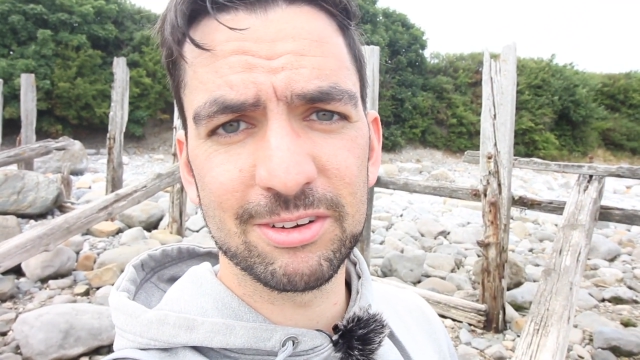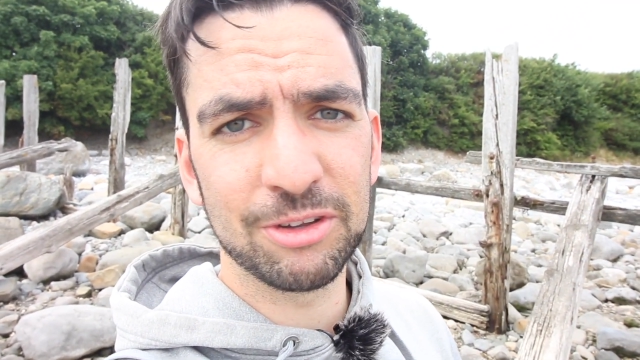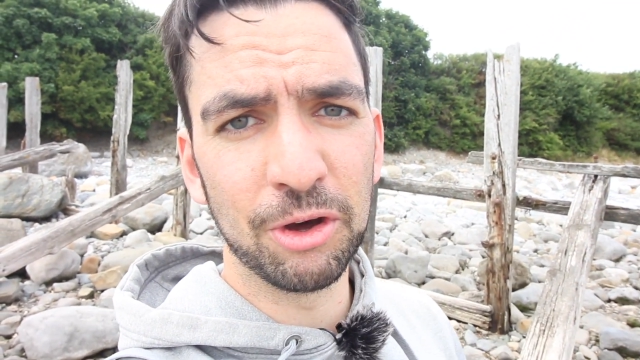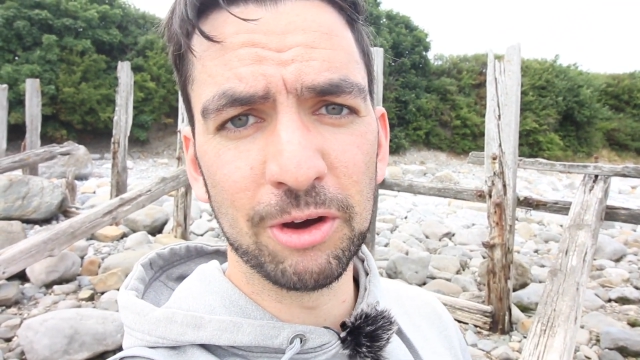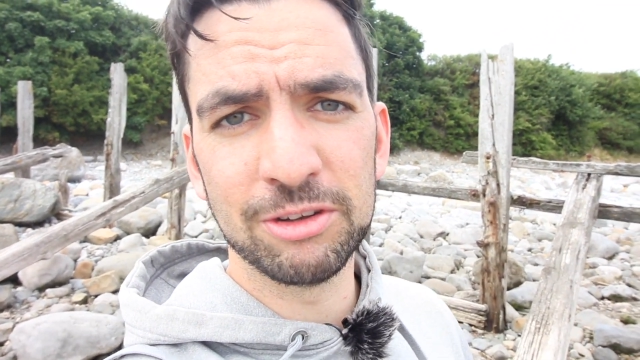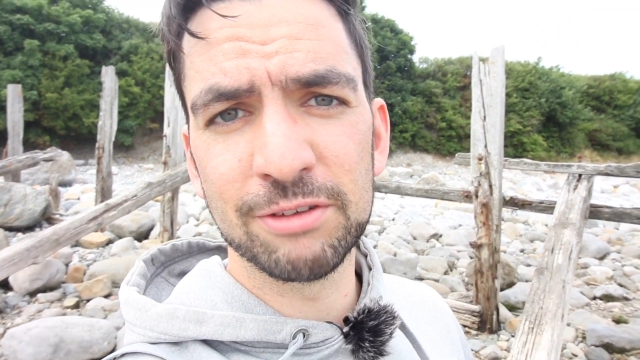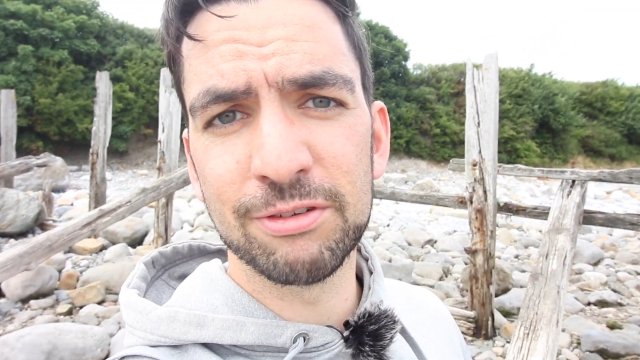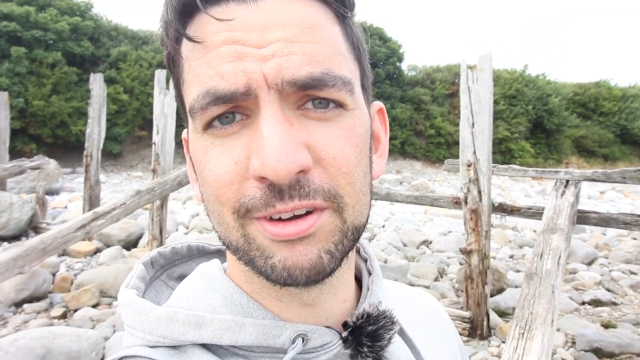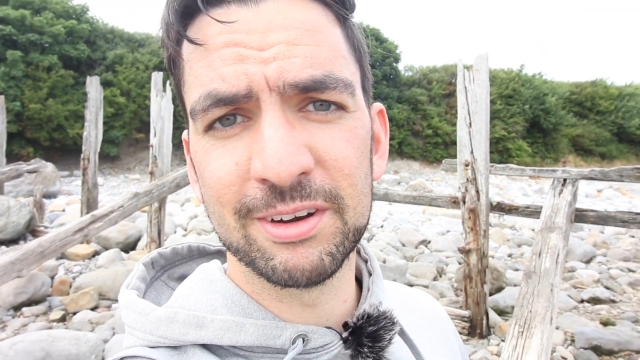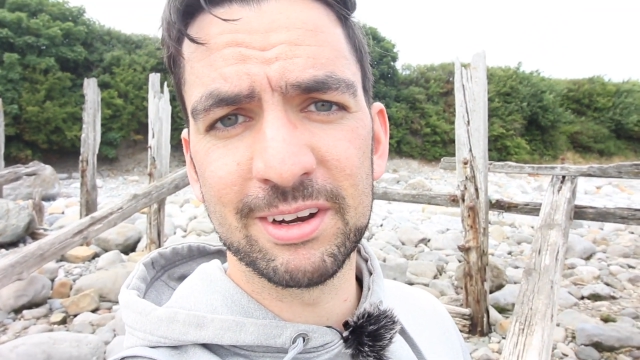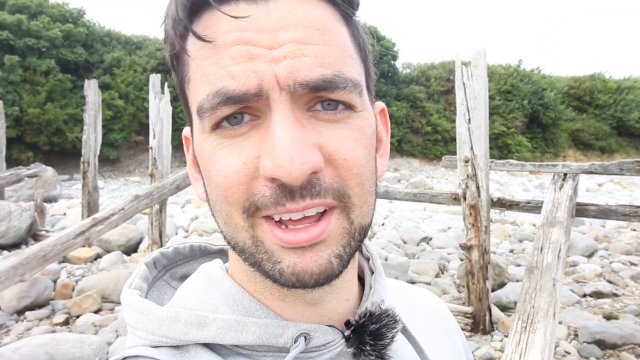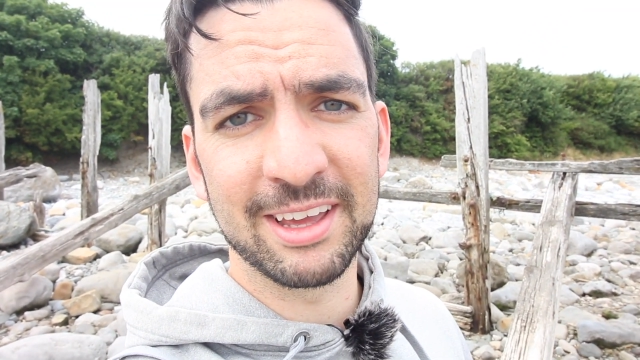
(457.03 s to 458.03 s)
totally
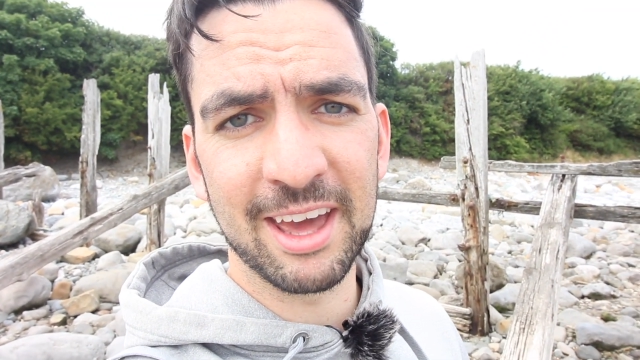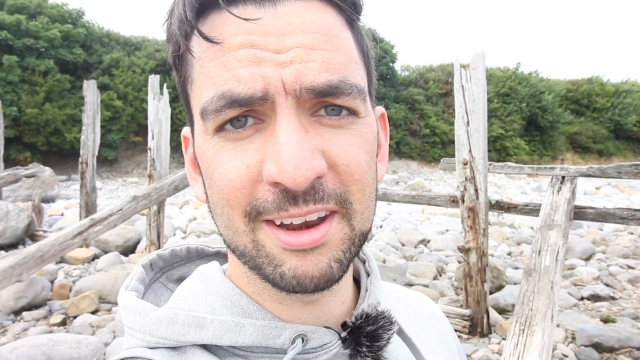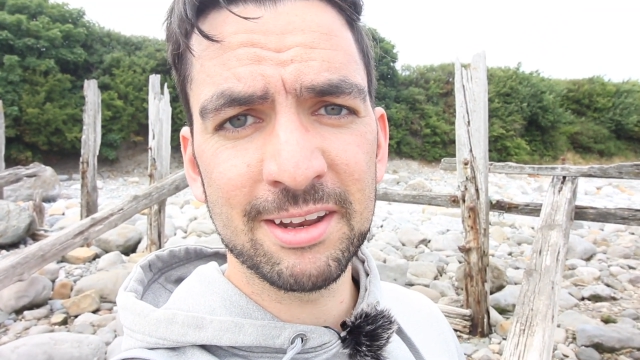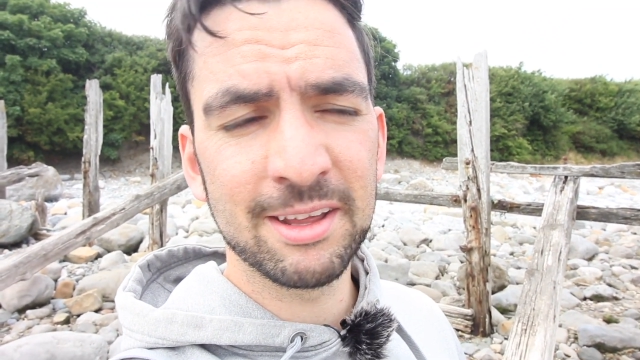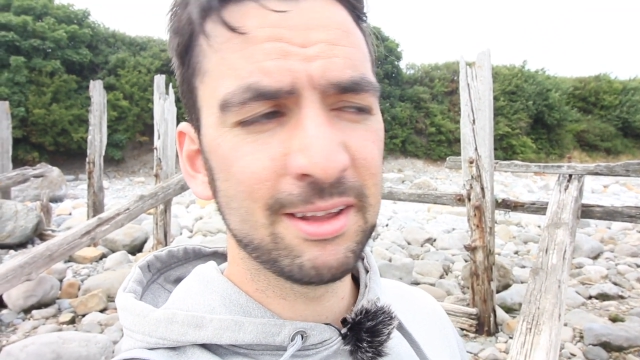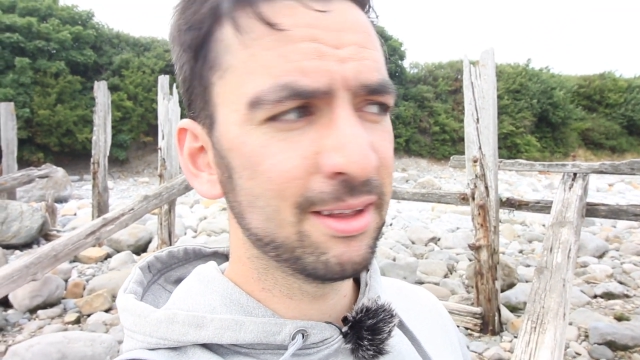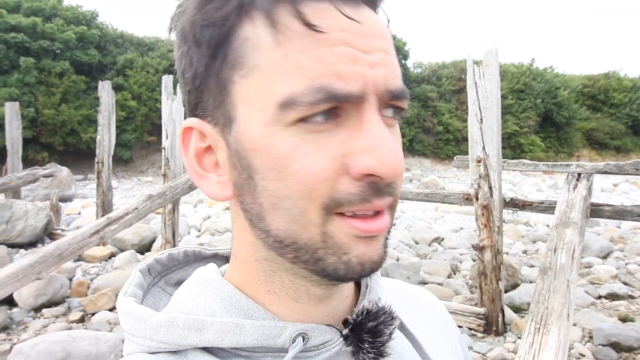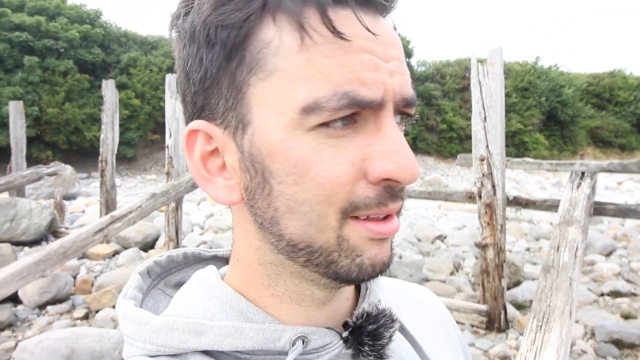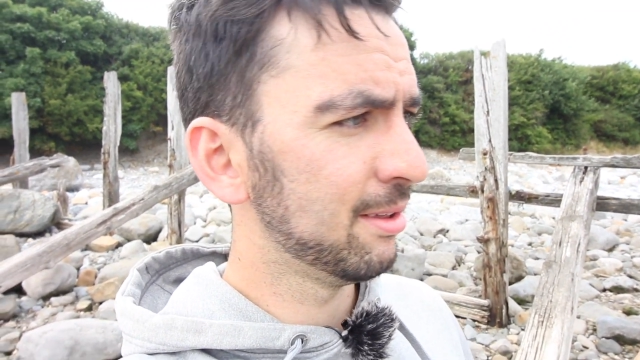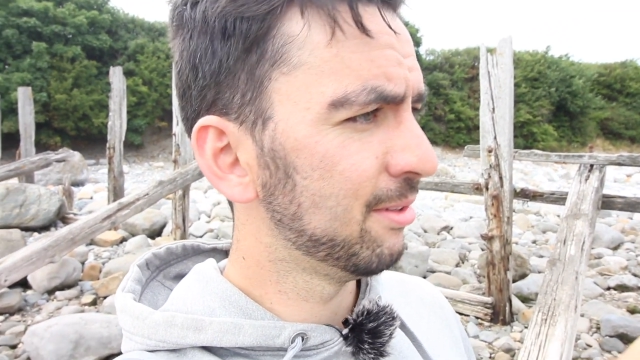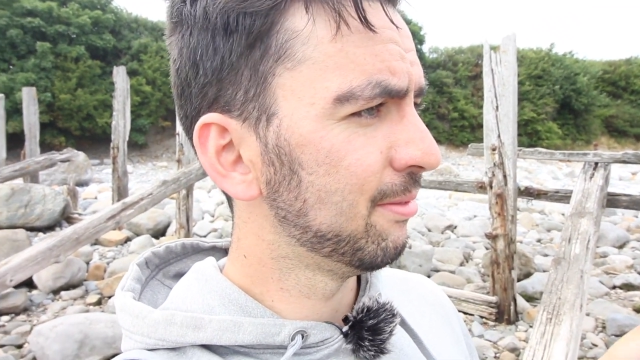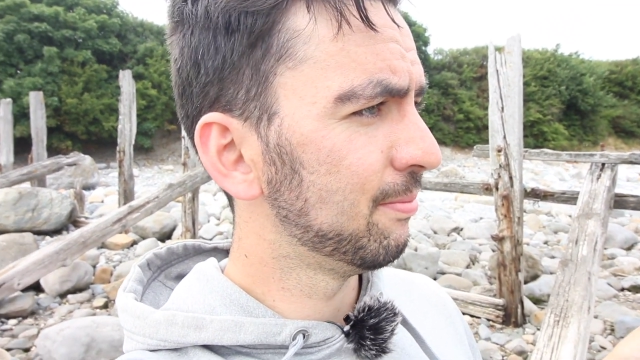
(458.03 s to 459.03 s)
different again.
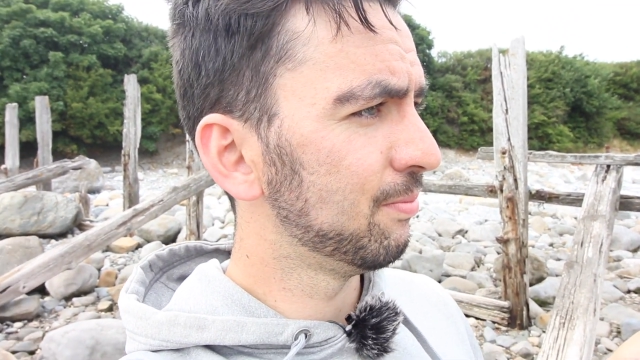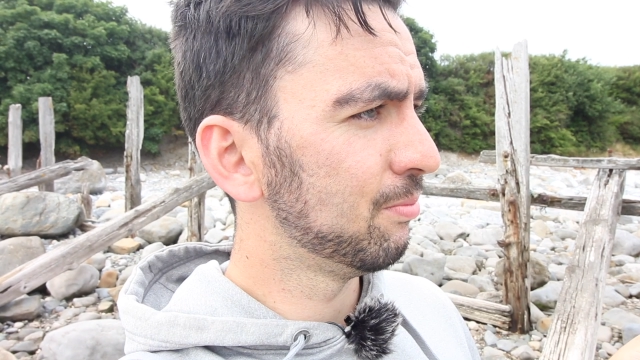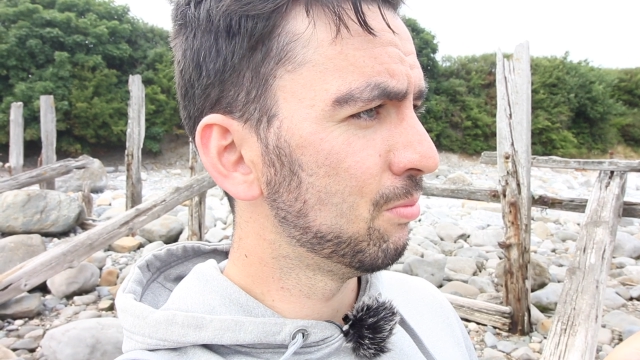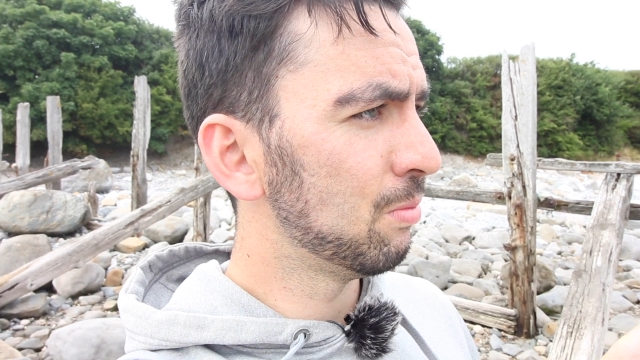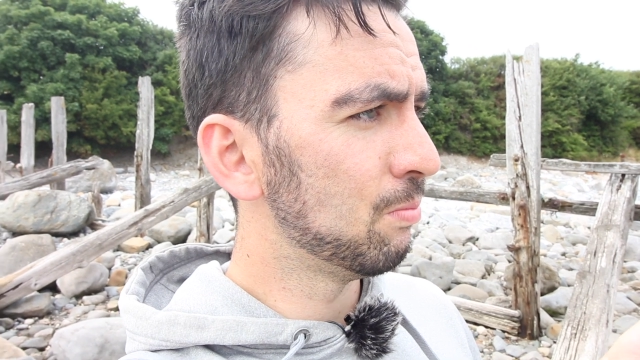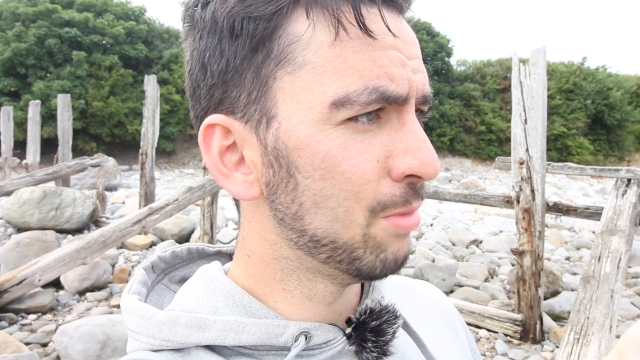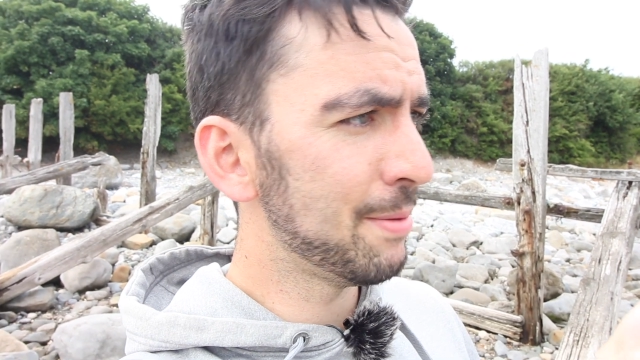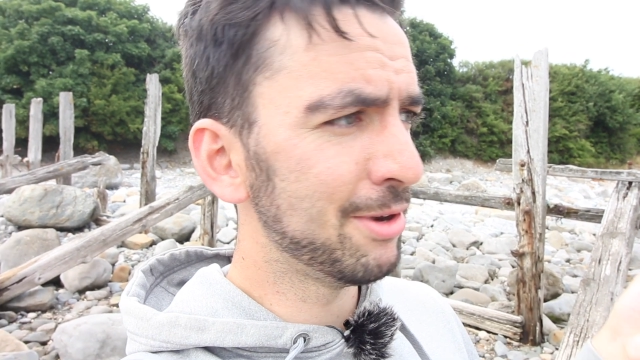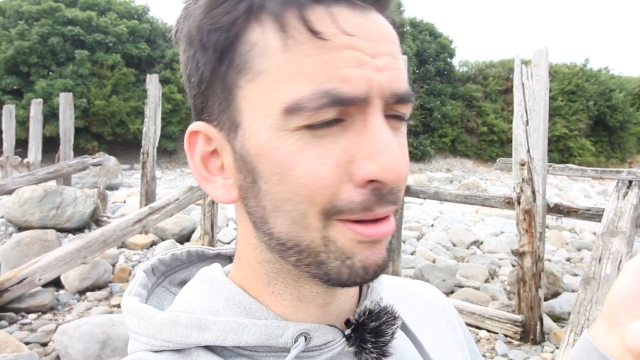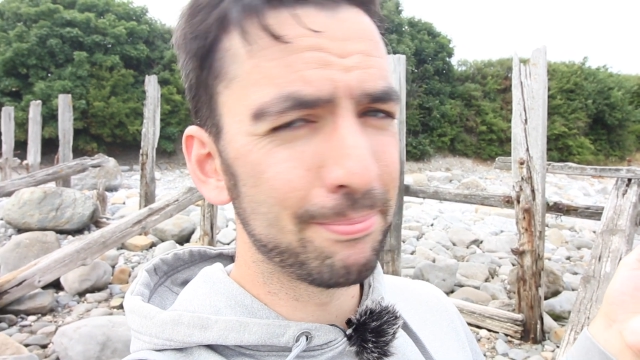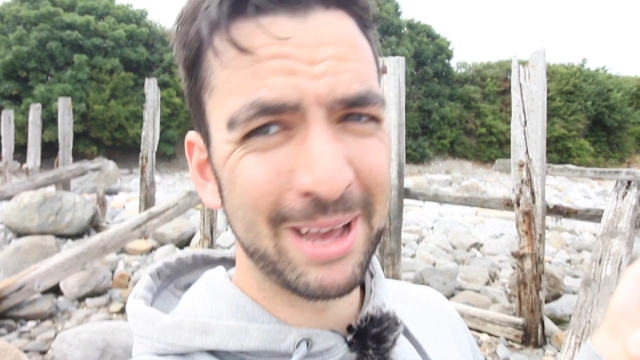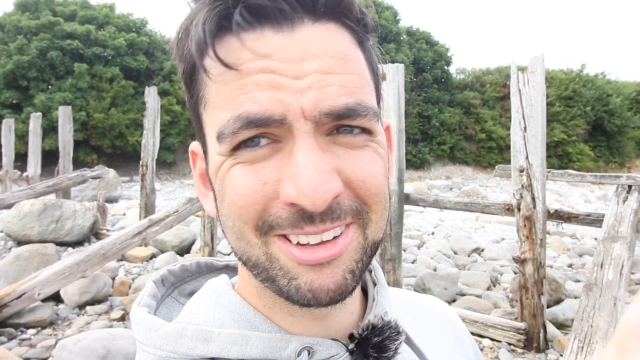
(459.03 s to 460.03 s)

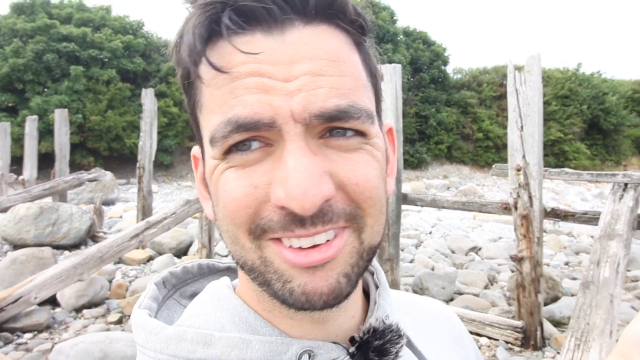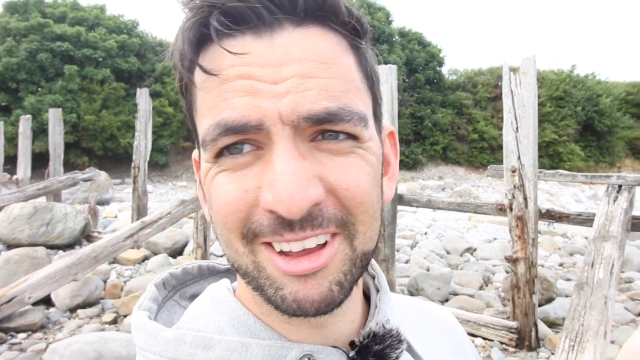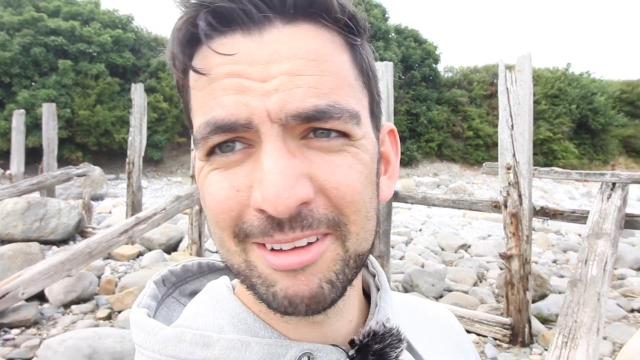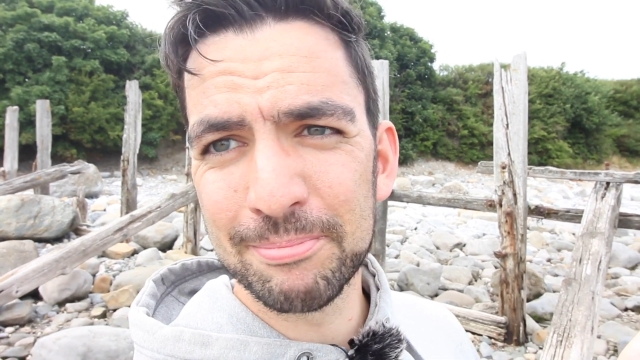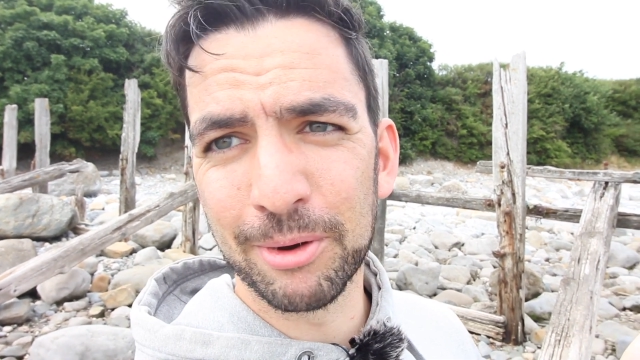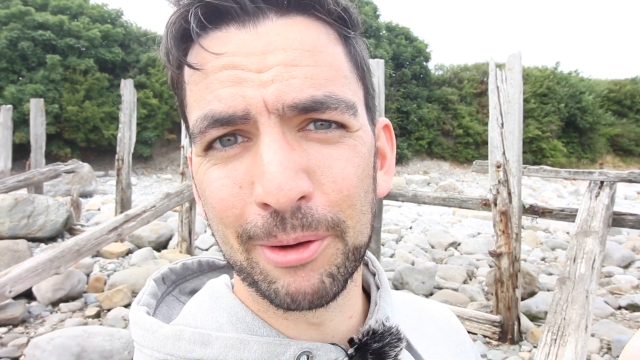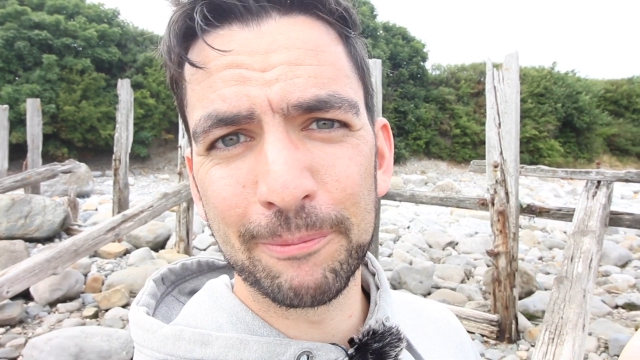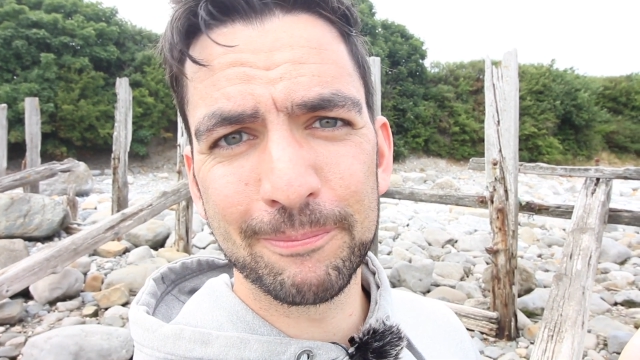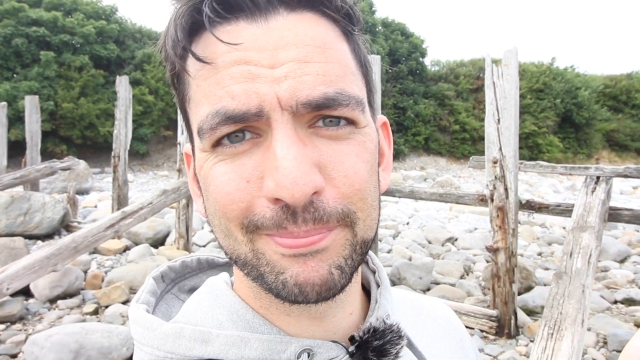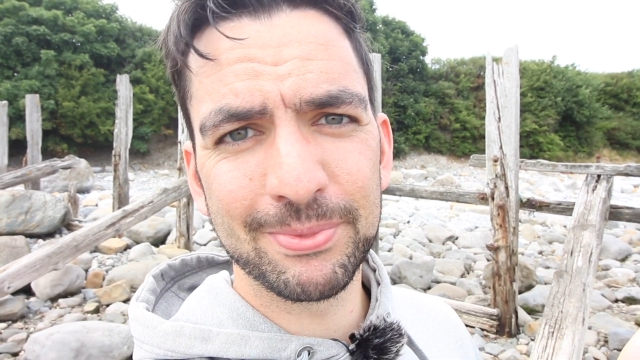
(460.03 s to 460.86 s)
Maybe not better, but